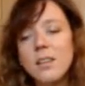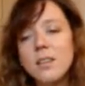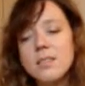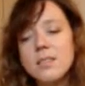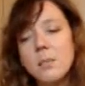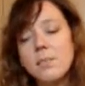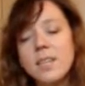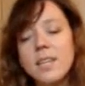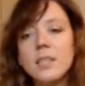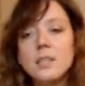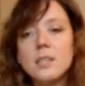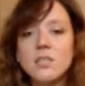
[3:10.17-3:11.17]
He, some
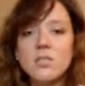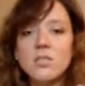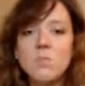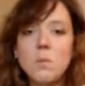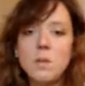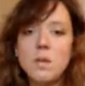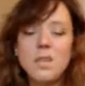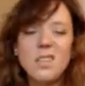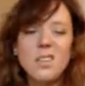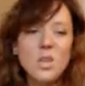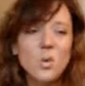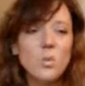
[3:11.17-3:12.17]
things maybe,
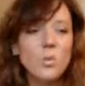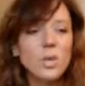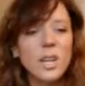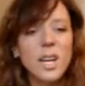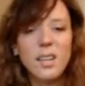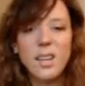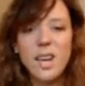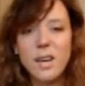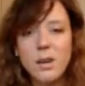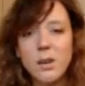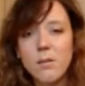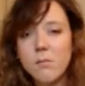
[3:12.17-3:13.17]
you know, were kind of
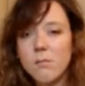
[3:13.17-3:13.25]
like